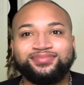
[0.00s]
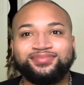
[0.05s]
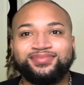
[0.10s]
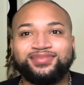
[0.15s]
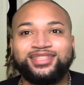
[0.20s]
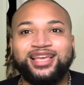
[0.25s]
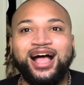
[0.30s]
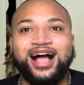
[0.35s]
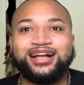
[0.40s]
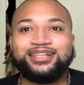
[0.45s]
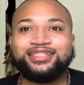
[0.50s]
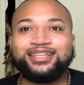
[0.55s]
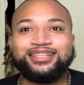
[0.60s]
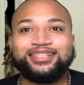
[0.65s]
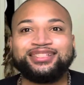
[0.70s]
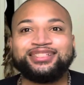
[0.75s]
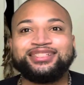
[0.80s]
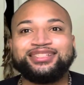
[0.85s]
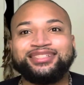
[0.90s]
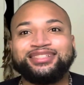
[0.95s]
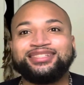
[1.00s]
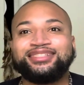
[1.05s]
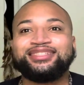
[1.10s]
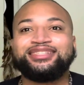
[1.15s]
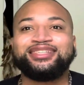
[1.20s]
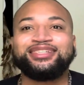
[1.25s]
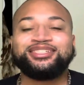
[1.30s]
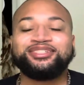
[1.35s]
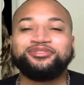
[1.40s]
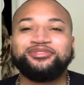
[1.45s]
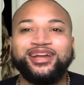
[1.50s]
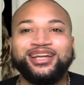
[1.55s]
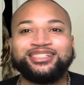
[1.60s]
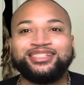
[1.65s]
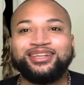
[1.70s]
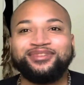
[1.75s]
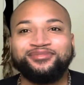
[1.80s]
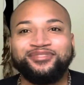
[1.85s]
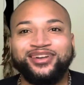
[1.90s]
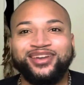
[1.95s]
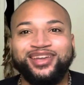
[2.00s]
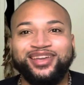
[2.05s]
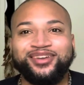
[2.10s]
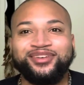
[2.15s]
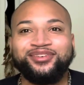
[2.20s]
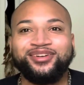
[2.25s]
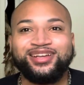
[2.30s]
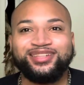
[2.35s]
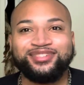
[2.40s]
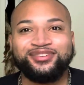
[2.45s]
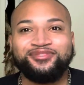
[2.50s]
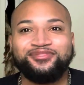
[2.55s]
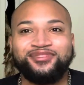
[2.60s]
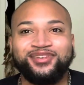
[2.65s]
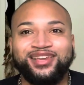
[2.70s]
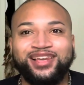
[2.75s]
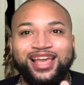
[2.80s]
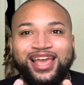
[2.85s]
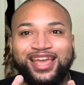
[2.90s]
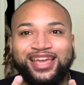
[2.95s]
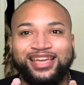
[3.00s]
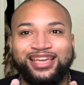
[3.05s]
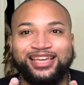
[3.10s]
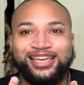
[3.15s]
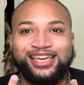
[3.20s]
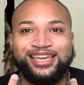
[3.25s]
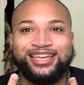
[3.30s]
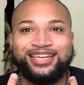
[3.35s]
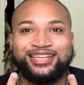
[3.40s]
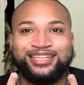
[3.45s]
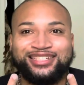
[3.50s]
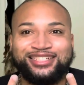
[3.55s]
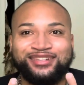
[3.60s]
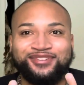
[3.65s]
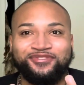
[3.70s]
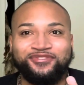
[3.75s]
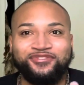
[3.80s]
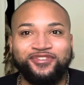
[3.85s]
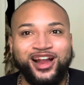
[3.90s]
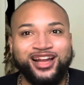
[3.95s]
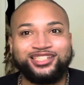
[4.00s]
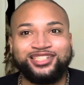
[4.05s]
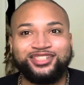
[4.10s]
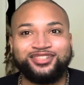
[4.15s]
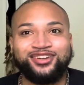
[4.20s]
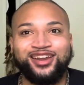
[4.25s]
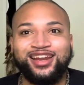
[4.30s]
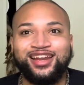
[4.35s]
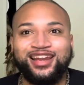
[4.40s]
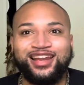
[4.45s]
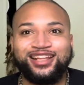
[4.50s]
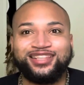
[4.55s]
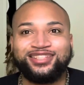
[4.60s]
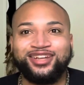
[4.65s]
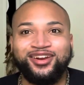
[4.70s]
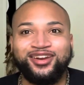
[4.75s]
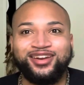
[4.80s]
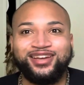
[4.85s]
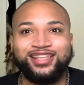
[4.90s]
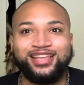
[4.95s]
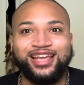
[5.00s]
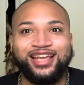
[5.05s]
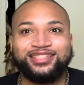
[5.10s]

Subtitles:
toxic situation for you, because you feel like frustrated internally,